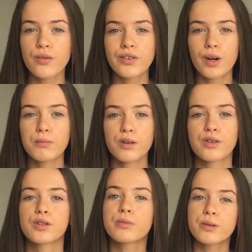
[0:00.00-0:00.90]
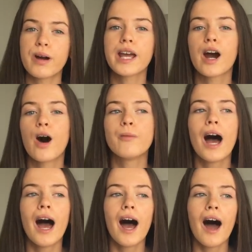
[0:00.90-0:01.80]
Obviously I'm not going to stop doing makeup.
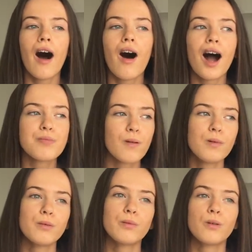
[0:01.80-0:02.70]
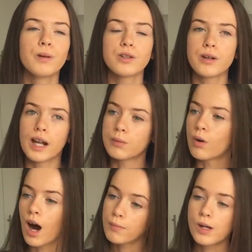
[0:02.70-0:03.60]
I probably will not be doing any
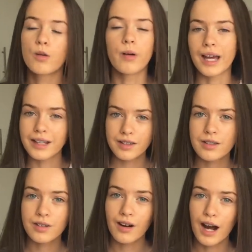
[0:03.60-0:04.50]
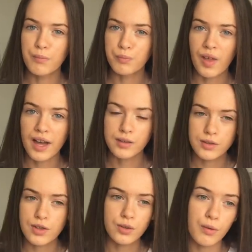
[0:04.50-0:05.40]
more eye makeup on my Instagram. That
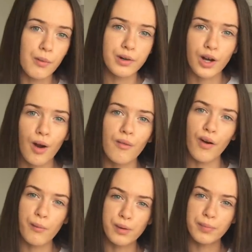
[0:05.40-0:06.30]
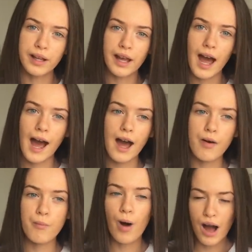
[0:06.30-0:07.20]
is just the way I want to go with it. I want to be
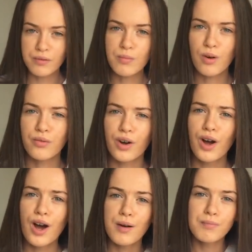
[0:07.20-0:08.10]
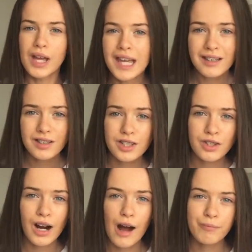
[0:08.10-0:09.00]
have more of a me
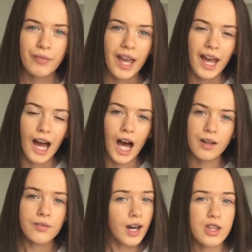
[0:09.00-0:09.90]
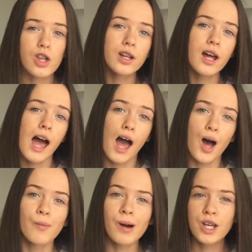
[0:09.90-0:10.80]
Instagram and fashion.
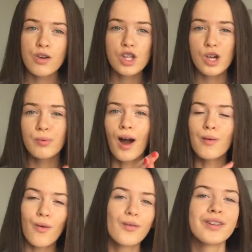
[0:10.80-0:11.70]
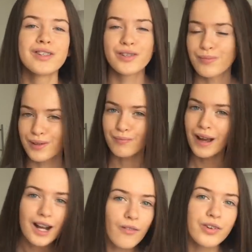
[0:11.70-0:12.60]
My YouTube, I will obviously still be doing
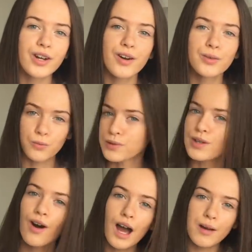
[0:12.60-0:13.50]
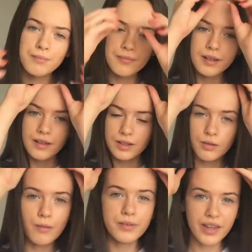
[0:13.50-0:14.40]
makeup videos all the time. It's
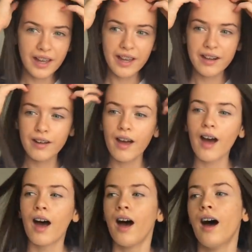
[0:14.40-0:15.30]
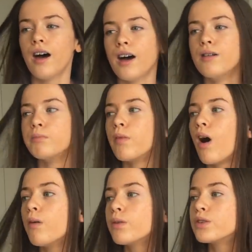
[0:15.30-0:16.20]
not what I'm saying.
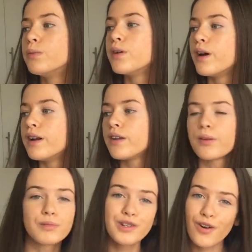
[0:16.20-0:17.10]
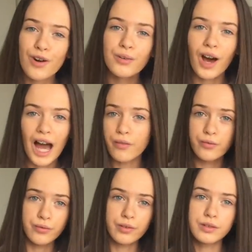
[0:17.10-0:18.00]
I will still be doing some tutorials. I
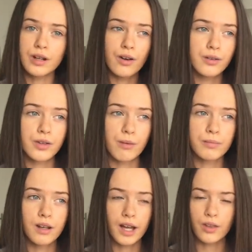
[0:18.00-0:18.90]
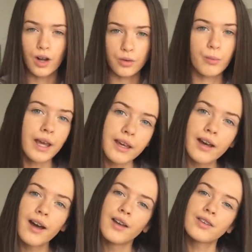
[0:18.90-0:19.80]
have done some in like the last
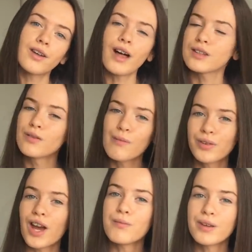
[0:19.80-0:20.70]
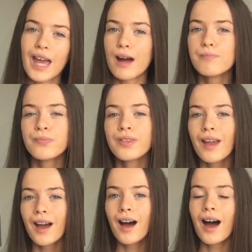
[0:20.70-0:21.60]
week, so that's not what I'm saying, but yeah.
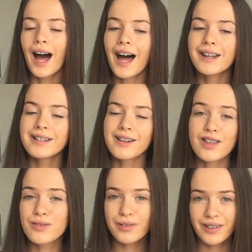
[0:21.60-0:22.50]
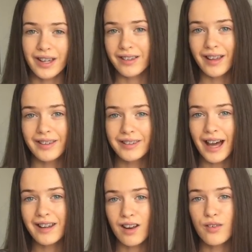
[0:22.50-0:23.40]
And I just want to say this,
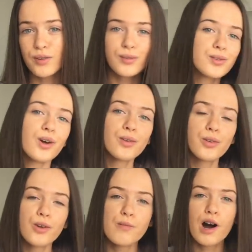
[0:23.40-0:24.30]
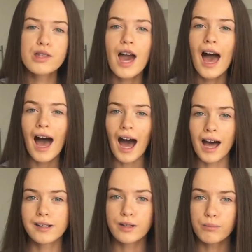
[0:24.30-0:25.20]
and I love you so much,
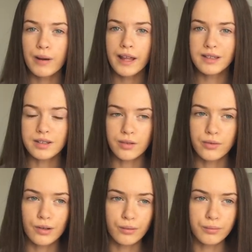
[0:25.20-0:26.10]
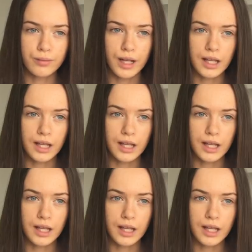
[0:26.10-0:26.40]
and please don't feel